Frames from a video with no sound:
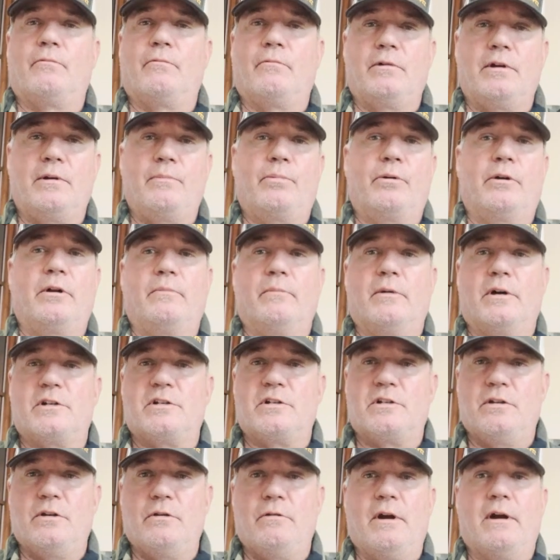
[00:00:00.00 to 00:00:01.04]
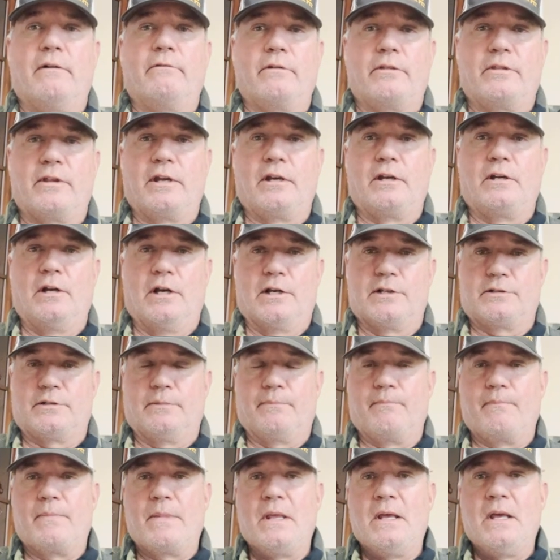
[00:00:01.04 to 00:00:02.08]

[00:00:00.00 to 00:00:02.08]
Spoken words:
We pretty much do everything custom.